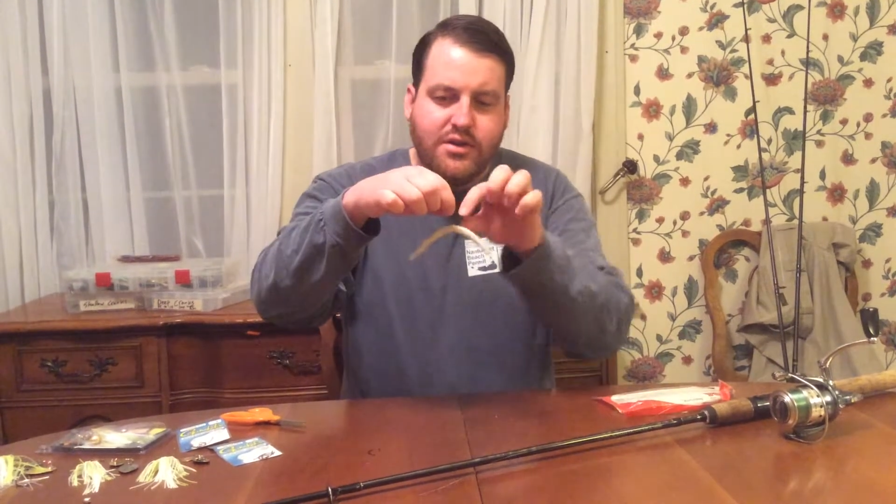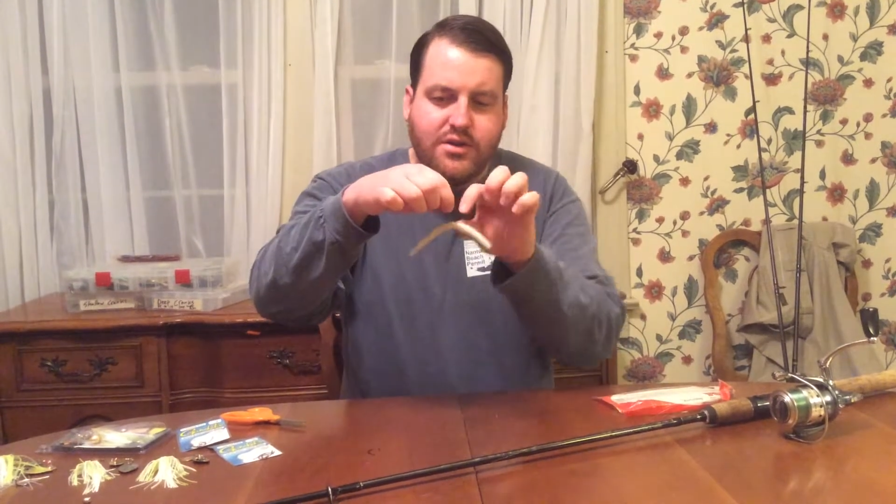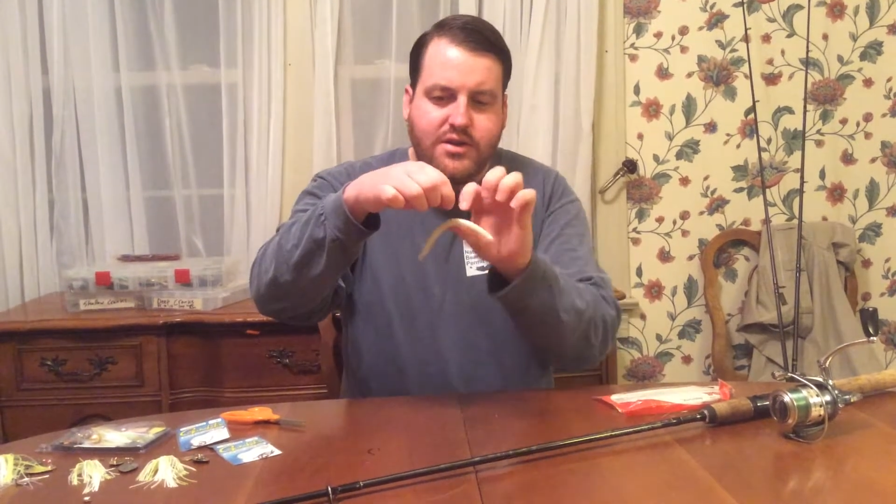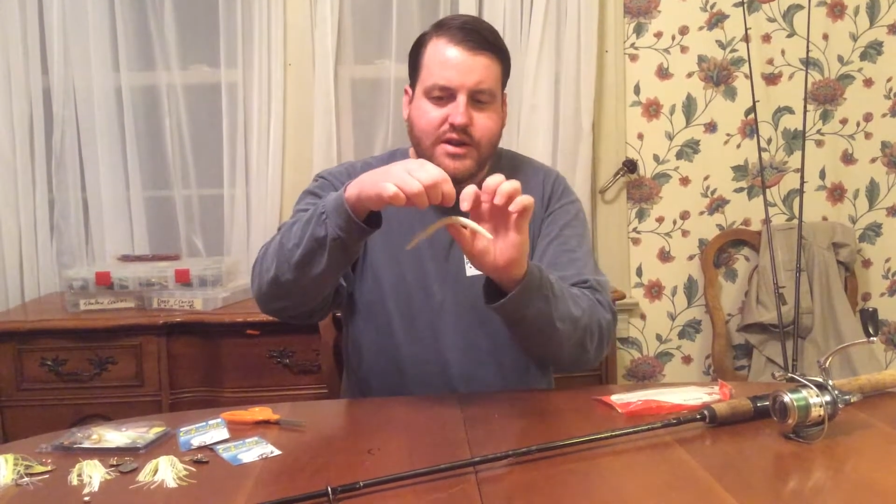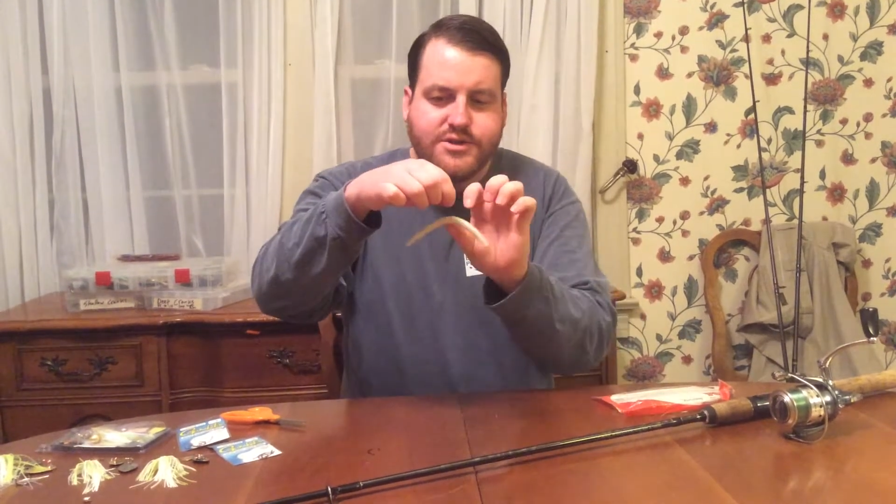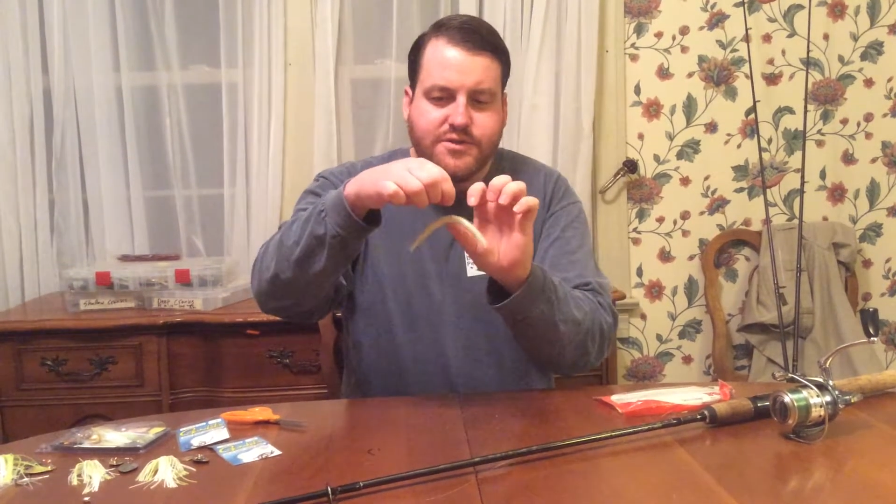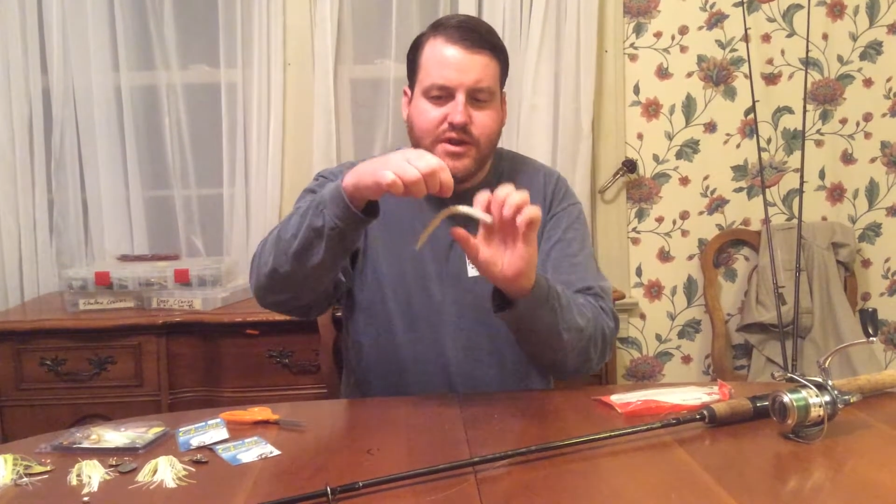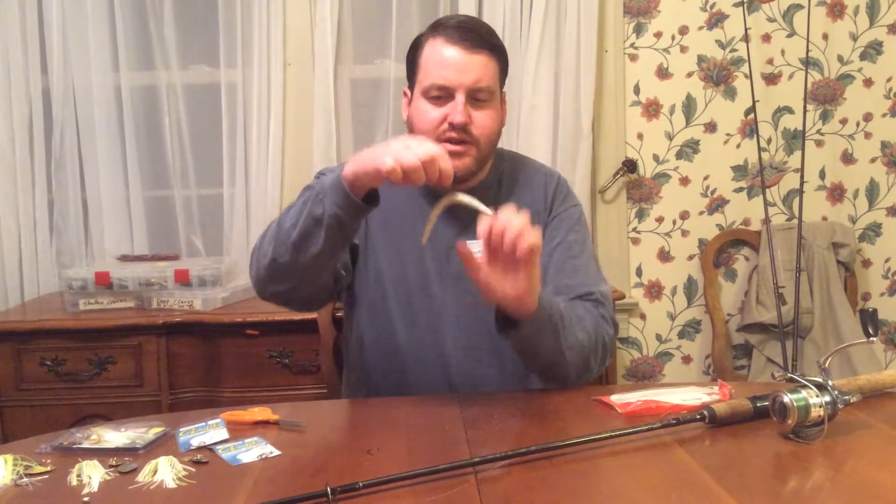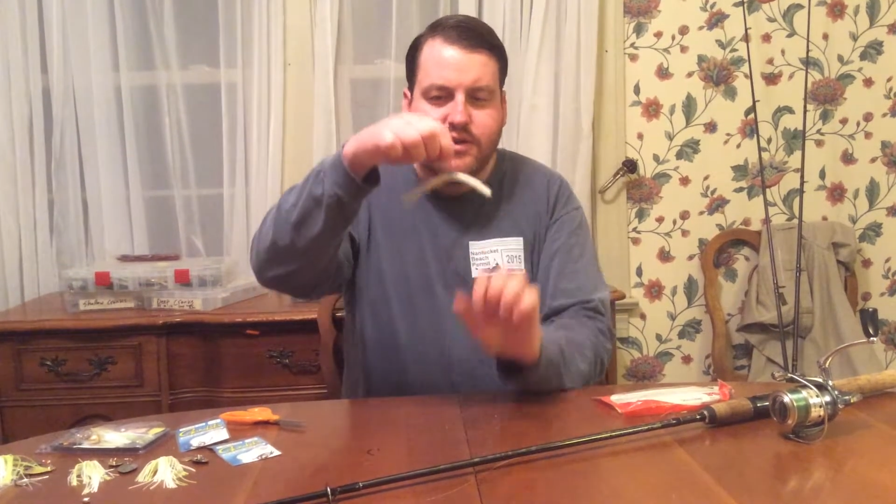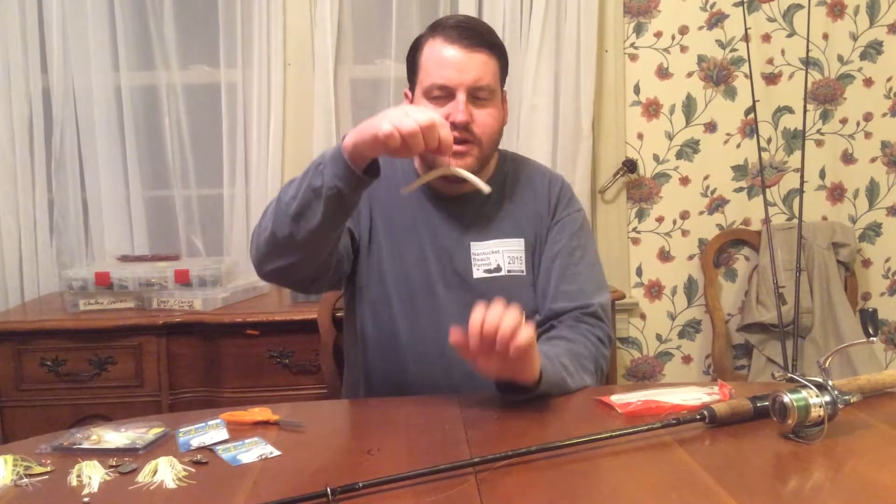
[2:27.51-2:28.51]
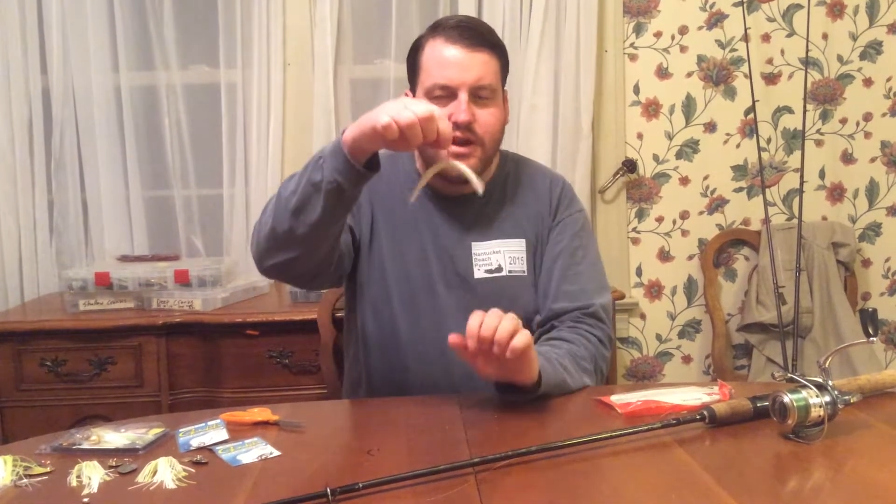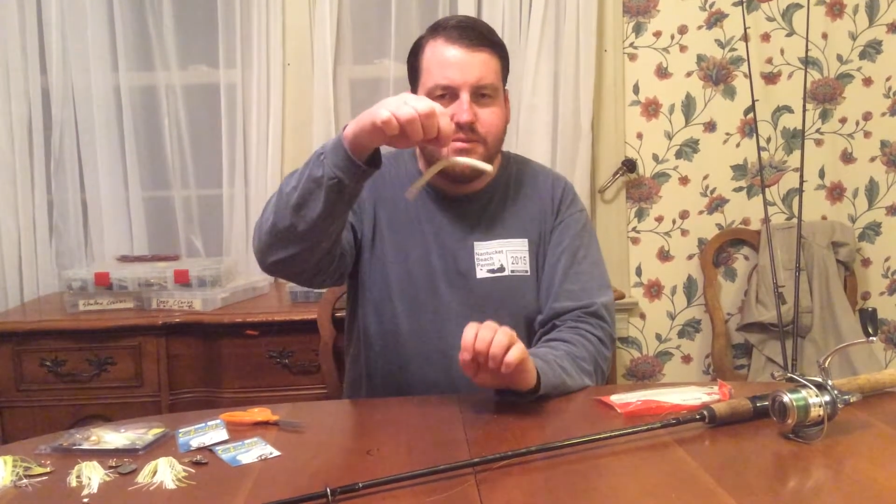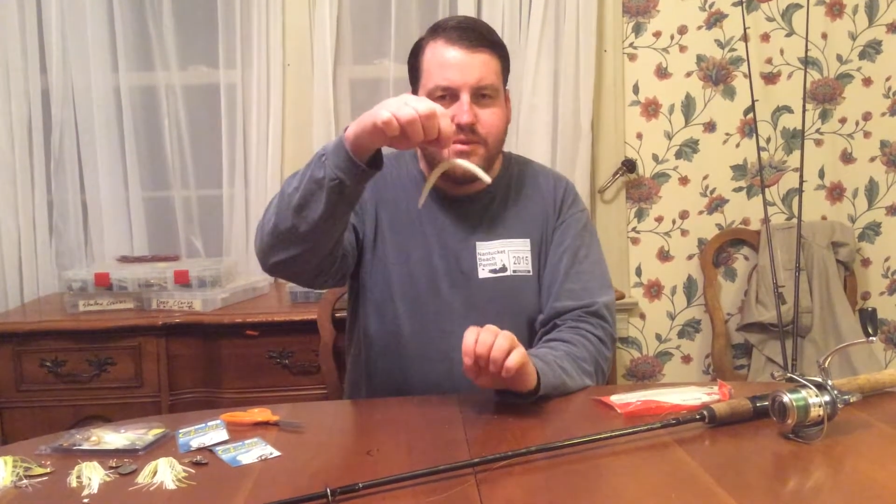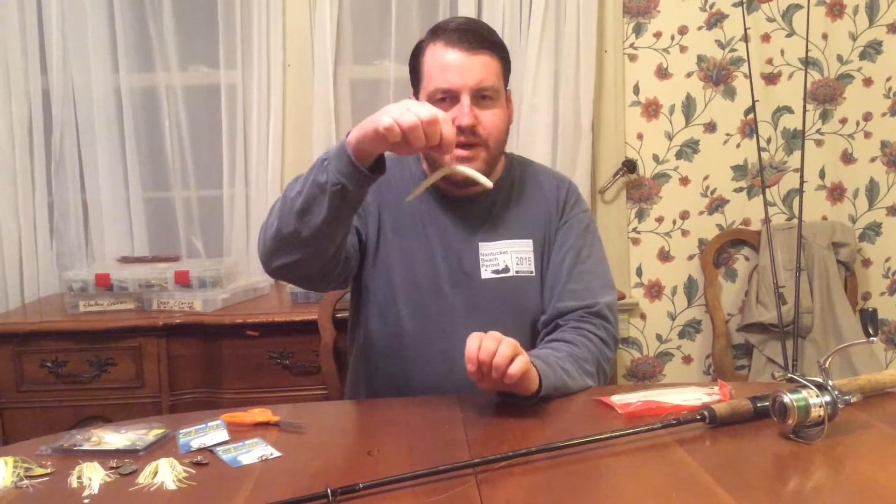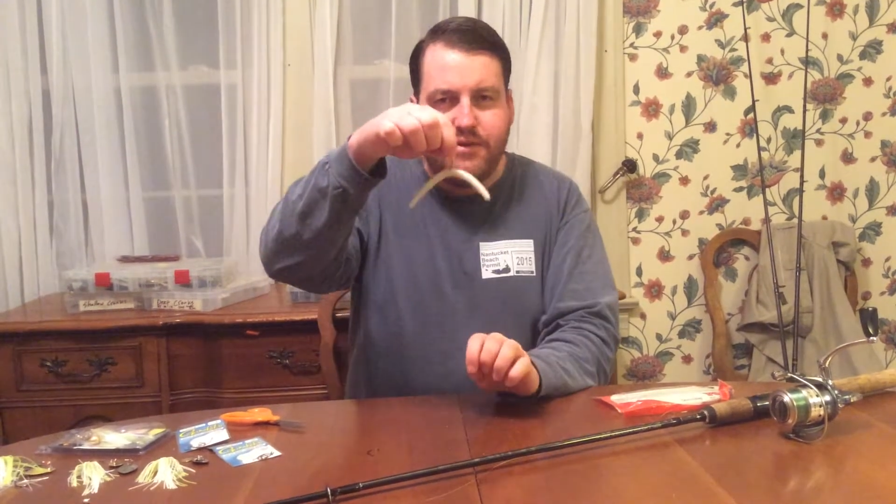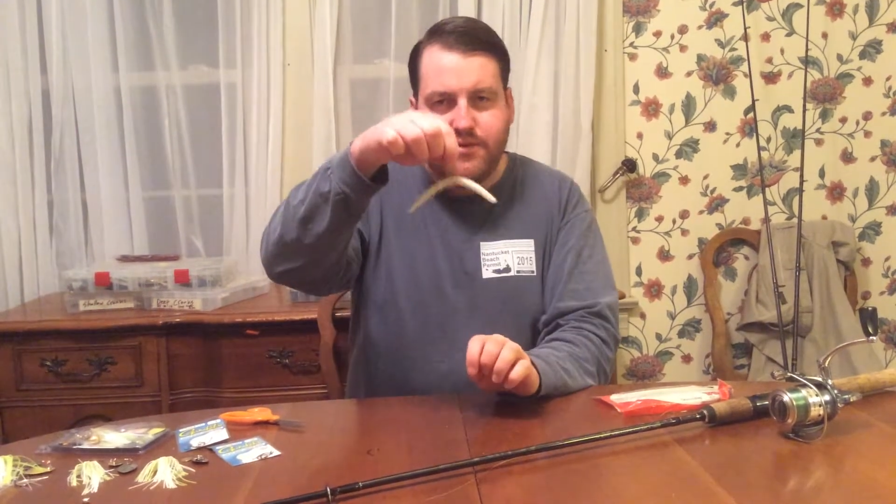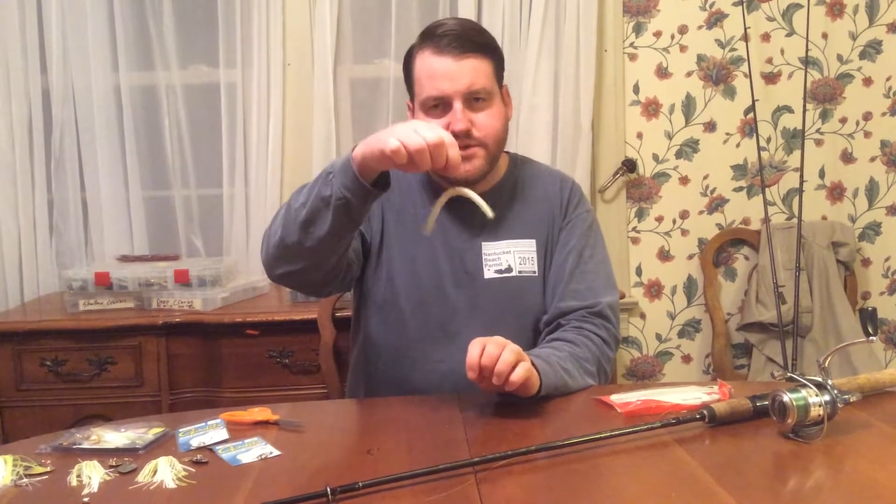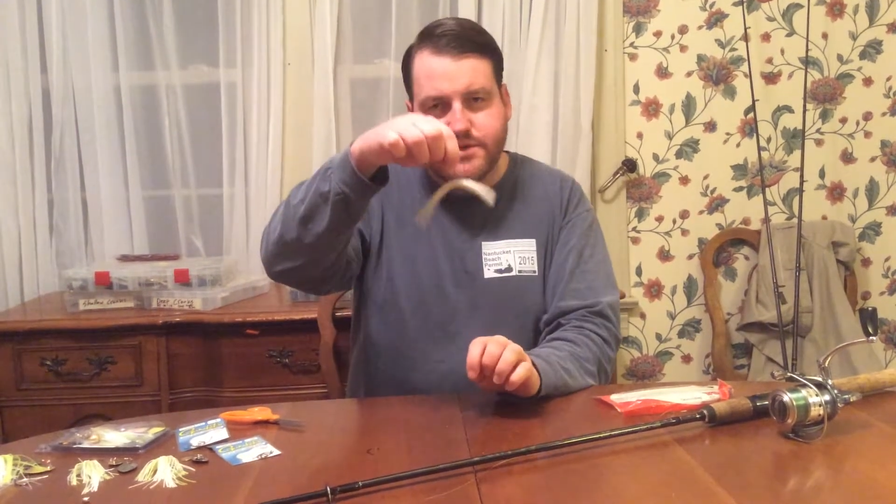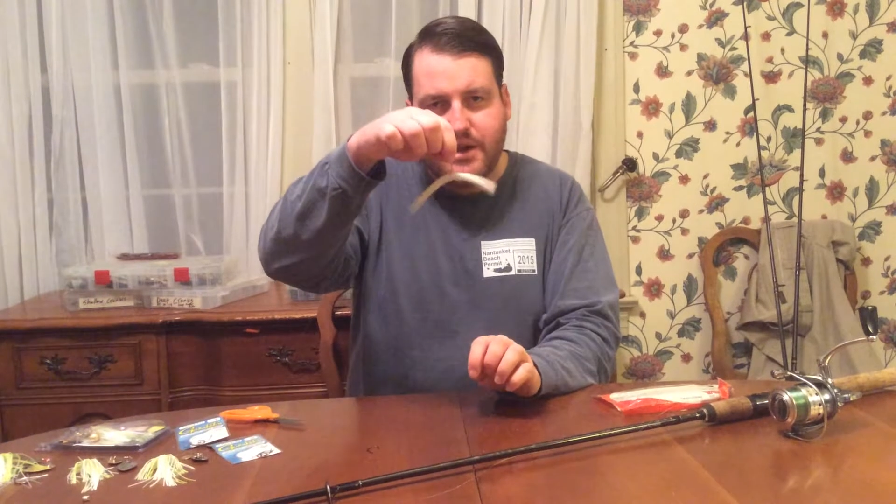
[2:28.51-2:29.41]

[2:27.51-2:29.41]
to attach around here to keep the bait from just